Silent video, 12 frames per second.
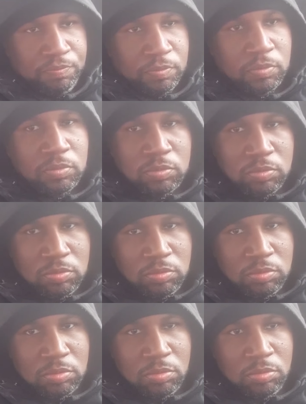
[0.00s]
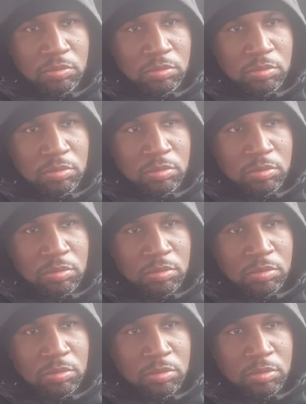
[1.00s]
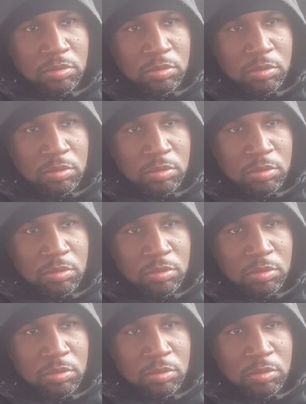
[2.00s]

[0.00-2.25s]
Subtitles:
No one is speaking in this clip.